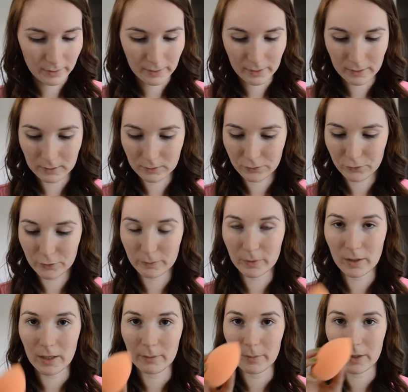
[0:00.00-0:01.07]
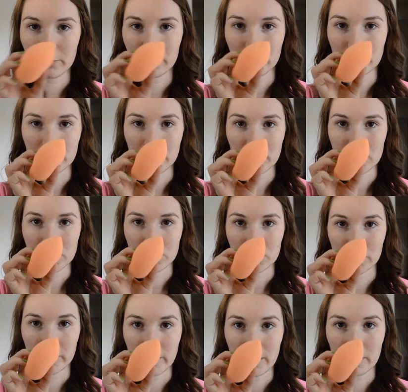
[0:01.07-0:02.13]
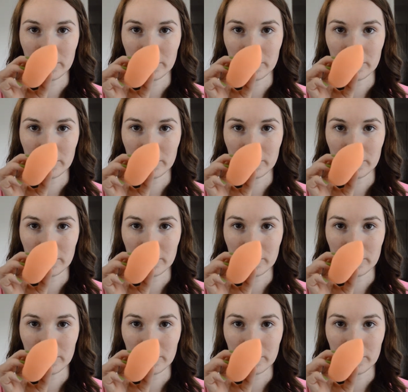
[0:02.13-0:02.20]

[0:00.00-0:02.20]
And for applying my foundation today,